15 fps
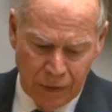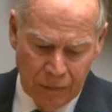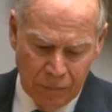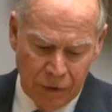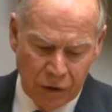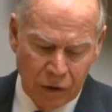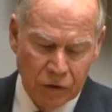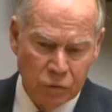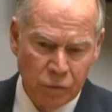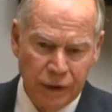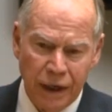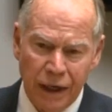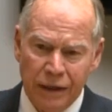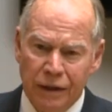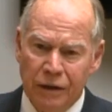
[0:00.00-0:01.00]
Because we
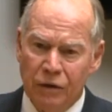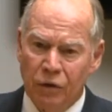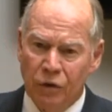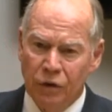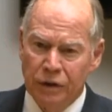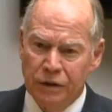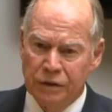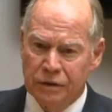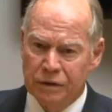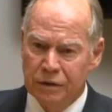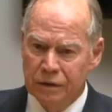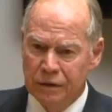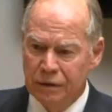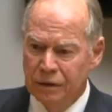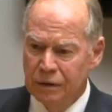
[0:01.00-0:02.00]
had increased
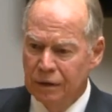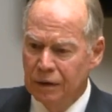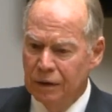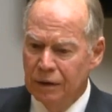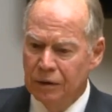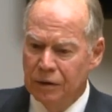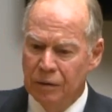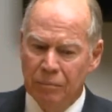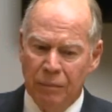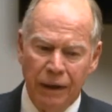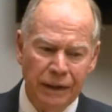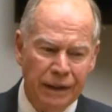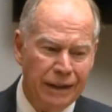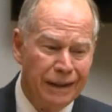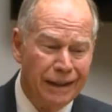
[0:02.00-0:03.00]
the
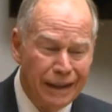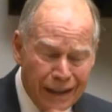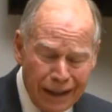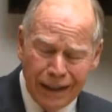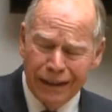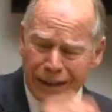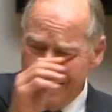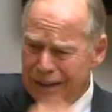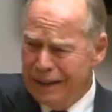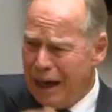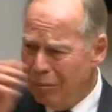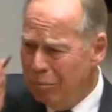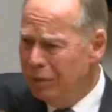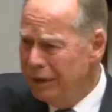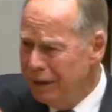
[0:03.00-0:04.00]
money, nearly
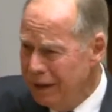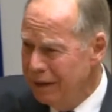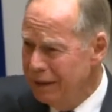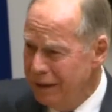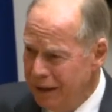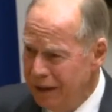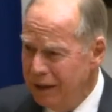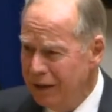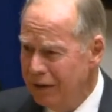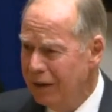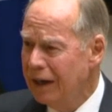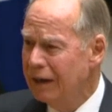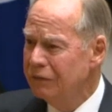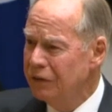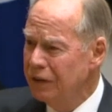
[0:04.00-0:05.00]
doubling it year
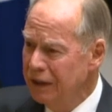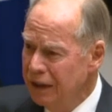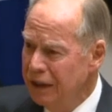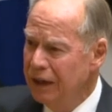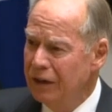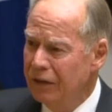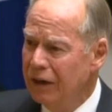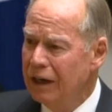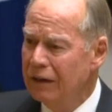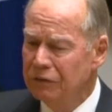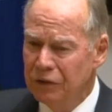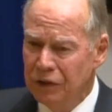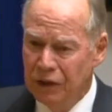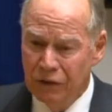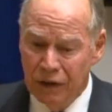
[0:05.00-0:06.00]
after year
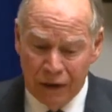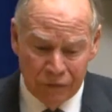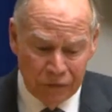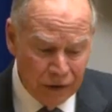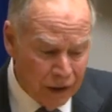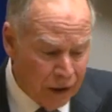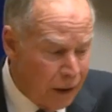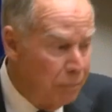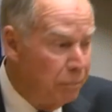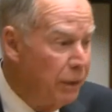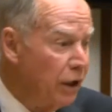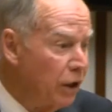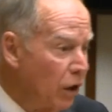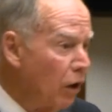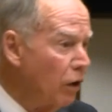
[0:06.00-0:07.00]
after year after year,
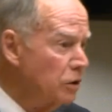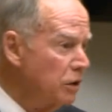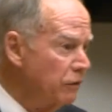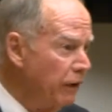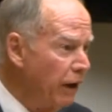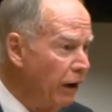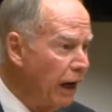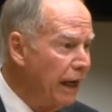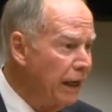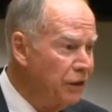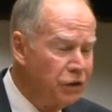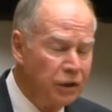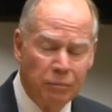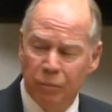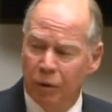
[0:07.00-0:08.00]
because of our
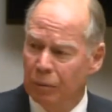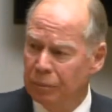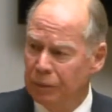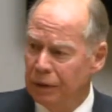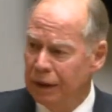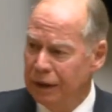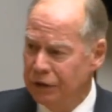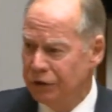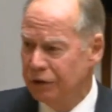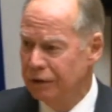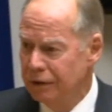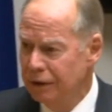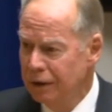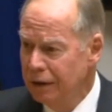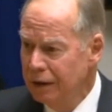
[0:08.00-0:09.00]
ageing population.
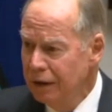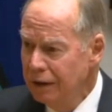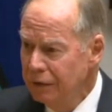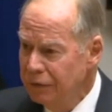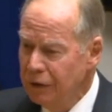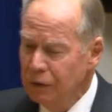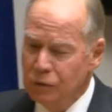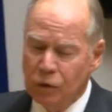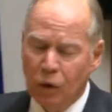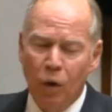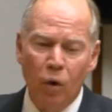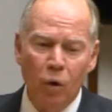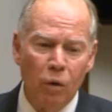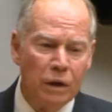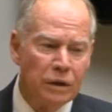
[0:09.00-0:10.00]
There was
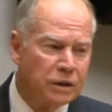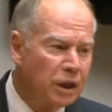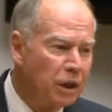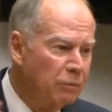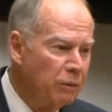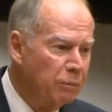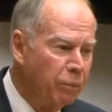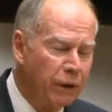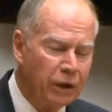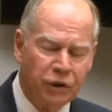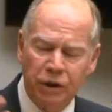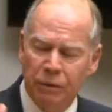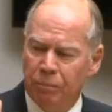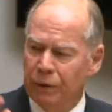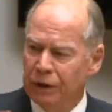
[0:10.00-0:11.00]
always going to be
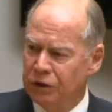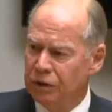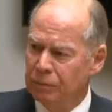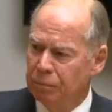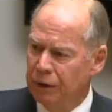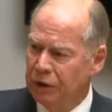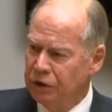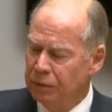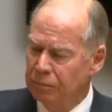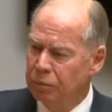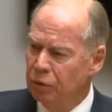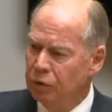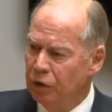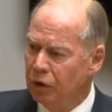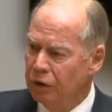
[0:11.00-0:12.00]
pressure
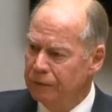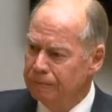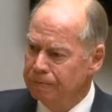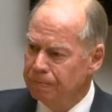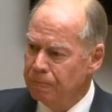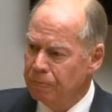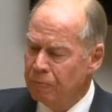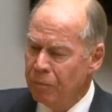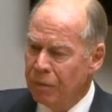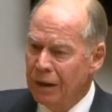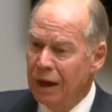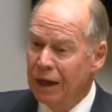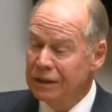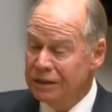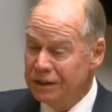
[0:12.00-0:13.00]
put on
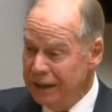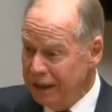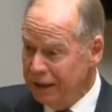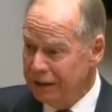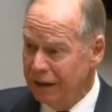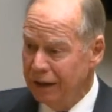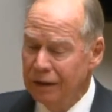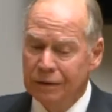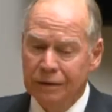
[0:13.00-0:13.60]
a sector